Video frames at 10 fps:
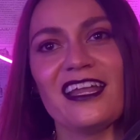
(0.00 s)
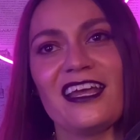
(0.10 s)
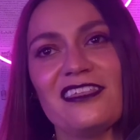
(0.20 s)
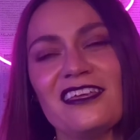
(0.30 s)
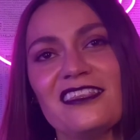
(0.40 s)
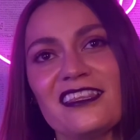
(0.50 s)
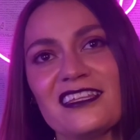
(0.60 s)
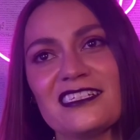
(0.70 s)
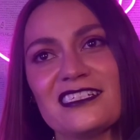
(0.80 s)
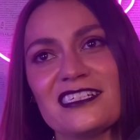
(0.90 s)
think that
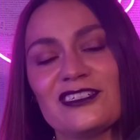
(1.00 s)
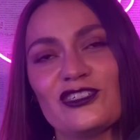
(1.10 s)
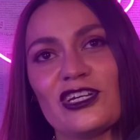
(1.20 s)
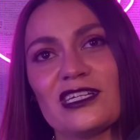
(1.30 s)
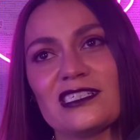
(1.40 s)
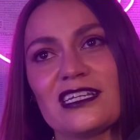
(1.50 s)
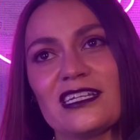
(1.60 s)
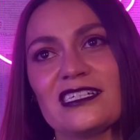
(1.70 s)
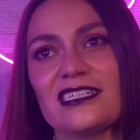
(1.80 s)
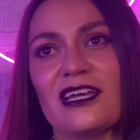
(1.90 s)
this is just an
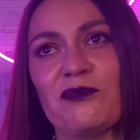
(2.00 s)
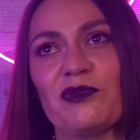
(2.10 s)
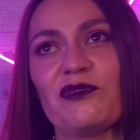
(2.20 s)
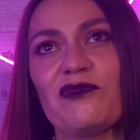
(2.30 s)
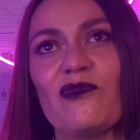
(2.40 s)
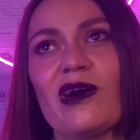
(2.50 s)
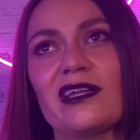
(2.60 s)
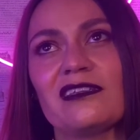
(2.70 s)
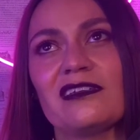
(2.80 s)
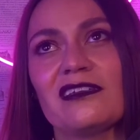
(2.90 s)
example of
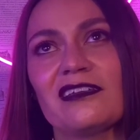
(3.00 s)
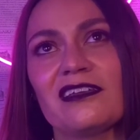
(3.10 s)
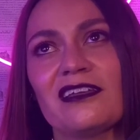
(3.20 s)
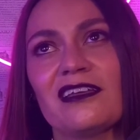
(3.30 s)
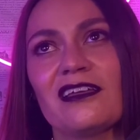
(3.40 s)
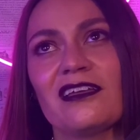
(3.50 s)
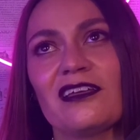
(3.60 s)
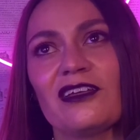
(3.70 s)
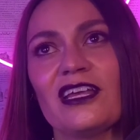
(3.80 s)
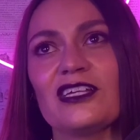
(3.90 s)
what
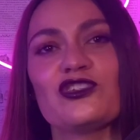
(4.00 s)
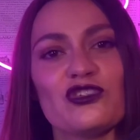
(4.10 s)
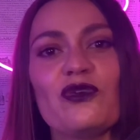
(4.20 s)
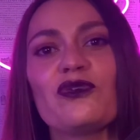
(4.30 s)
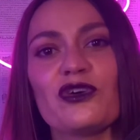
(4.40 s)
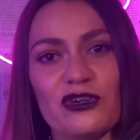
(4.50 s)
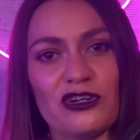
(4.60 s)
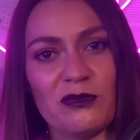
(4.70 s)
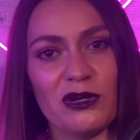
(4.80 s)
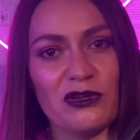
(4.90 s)
is so
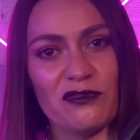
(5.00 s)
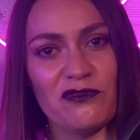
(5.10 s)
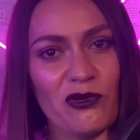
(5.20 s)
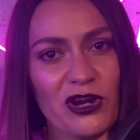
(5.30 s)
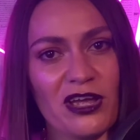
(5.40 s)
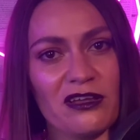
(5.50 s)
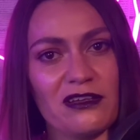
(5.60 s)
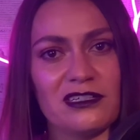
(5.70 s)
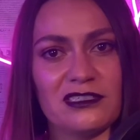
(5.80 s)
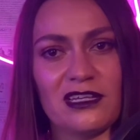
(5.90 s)
good about
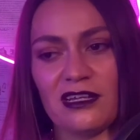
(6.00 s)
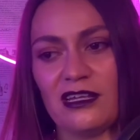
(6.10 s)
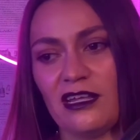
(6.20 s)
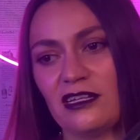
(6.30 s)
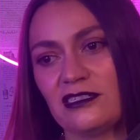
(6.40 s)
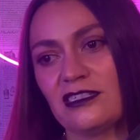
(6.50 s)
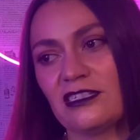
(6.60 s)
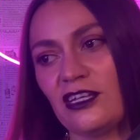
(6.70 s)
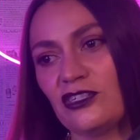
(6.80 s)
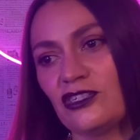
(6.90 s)
Euphoria, is that it's
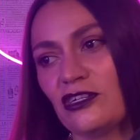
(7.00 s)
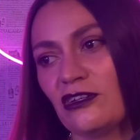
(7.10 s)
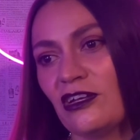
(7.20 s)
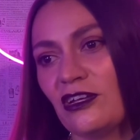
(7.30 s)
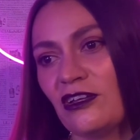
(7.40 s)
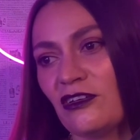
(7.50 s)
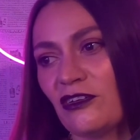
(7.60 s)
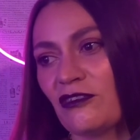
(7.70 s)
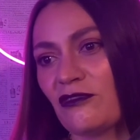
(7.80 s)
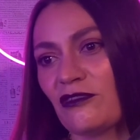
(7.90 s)
such
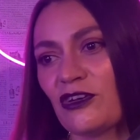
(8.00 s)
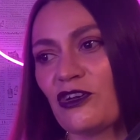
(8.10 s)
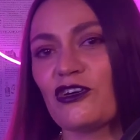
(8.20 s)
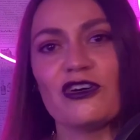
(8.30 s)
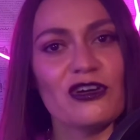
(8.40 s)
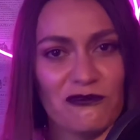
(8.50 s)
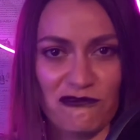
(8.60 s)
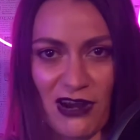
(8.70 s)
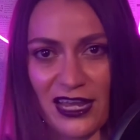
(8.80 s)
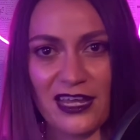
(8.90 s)
good
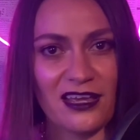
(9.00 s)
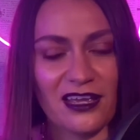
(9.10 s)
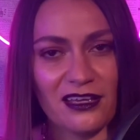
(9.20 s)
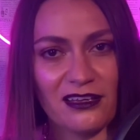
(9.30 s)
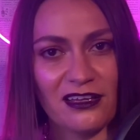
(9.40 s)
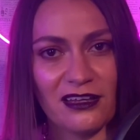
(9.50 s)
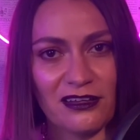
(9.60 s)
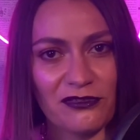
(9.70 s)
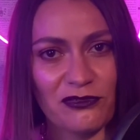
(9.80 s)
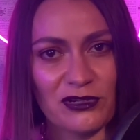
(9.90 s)
writing
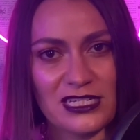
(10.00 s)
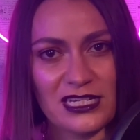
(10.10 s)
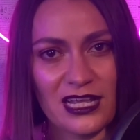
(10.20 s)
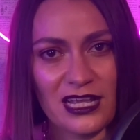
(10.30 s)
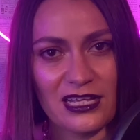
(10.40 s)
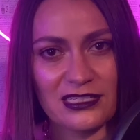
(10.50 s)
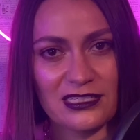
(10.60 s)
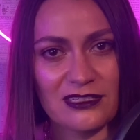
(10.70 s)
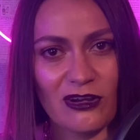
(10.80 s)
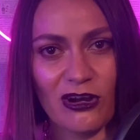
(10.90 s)
for
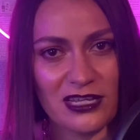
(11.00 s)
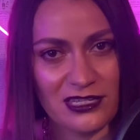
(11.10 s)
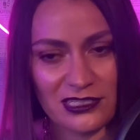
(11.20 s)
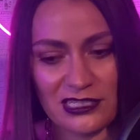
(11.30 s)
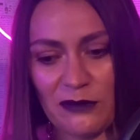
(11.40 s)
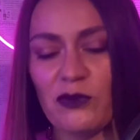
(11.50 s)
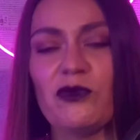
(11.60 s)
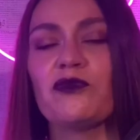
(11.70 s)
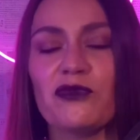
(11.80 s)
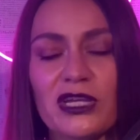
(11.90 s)
today's audiences. I mean,
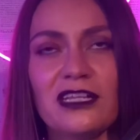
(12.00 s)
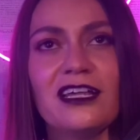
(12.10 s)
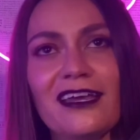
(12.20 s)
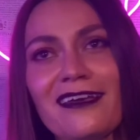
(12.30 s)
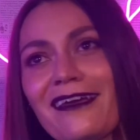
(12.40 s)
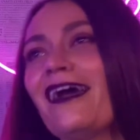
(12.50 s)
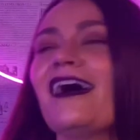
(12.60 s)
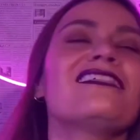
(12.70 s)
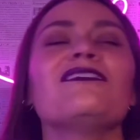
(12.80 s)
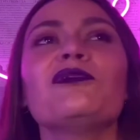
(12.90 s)

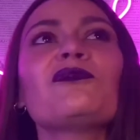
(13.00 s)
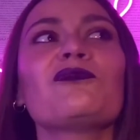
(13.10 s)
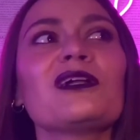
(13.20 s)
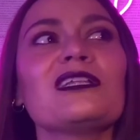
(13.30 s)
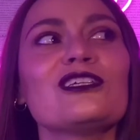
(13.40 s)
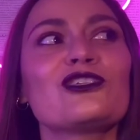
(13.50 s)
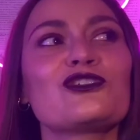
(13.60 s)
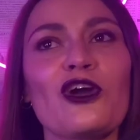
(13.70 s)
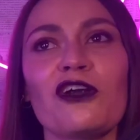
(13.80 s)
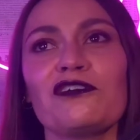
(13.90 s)
I think we're really
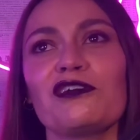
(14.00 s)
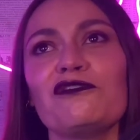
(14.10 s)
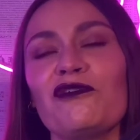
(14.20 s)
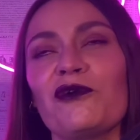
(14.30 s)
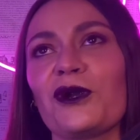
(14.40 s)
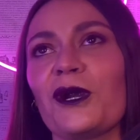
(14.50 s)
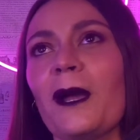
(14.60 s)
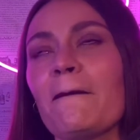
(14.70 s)
starving for